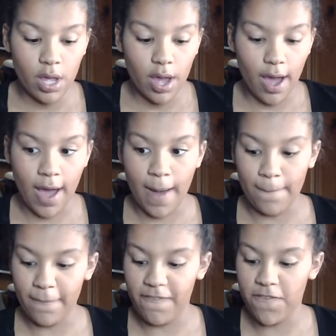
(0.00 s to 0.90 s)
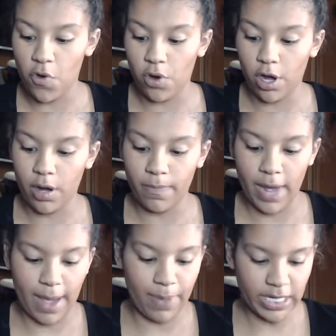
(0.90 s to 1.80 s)
for
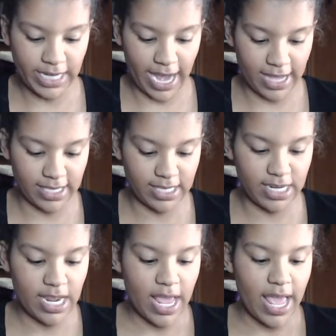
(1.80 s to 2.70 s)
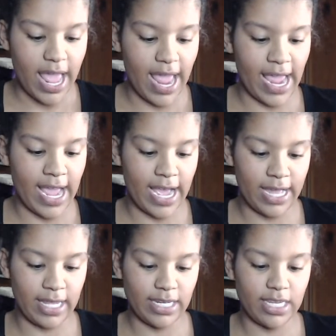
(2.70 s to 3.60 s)
my podcast?
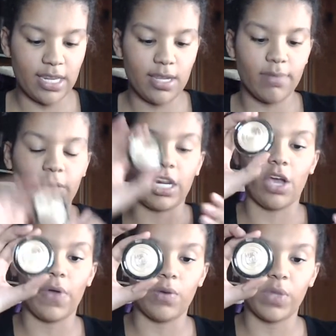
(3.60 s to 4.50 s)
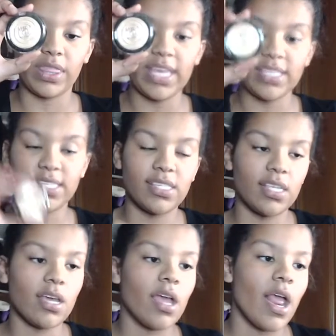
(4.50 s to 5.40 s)
And I'm going to go in with this.
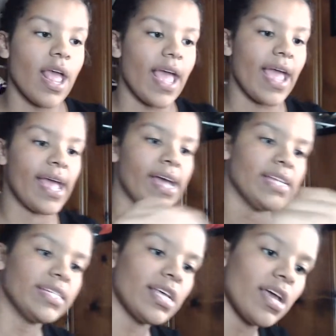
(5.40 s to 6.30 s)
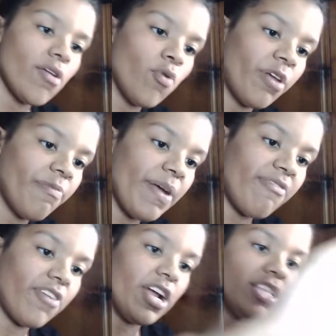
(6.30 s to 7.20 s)
And one of my
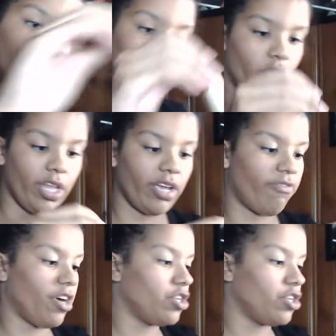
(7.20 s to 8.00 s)
friends, my really good friend